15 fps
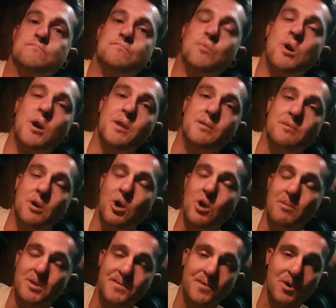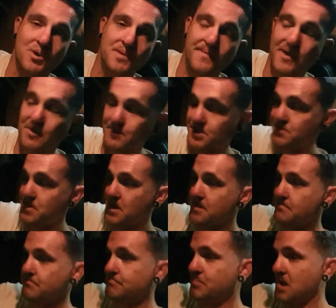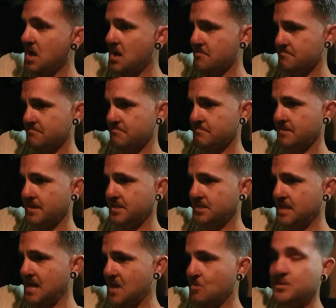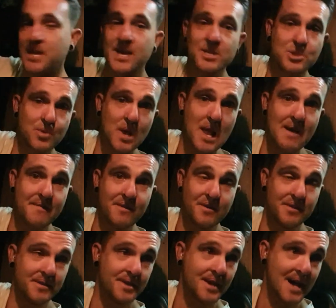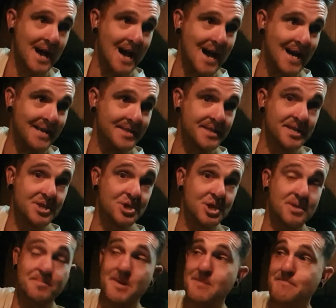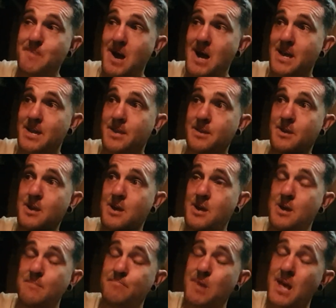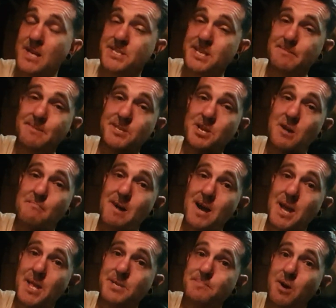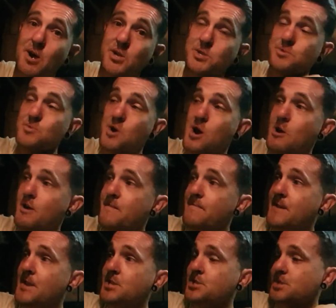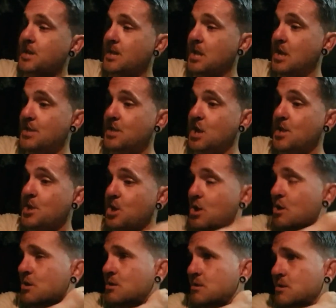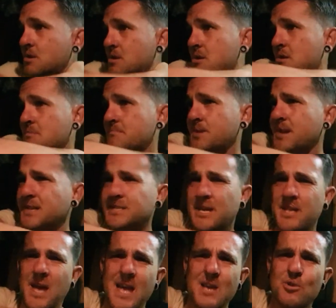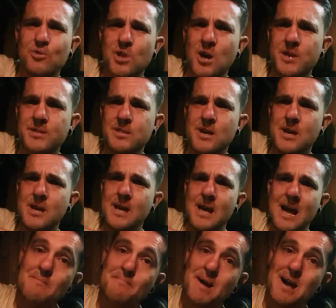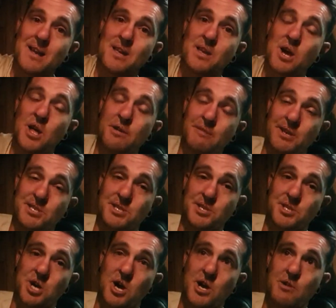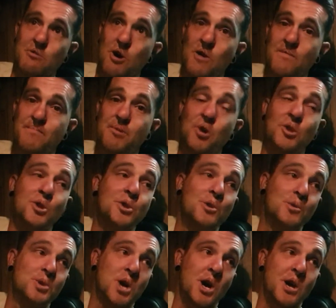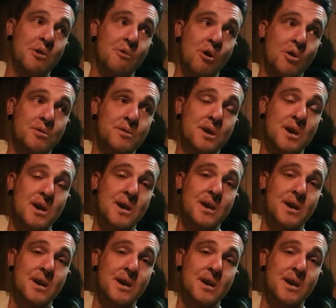Right, I almost forgot to film this bit, but it's now 10 to 11 and he's just been back. Bless him, he's come back in his personal car. He finished it like 9 o'clock. I think he said 8 or 9. Went back, cut the rest of the tyre off, put the new tyre on,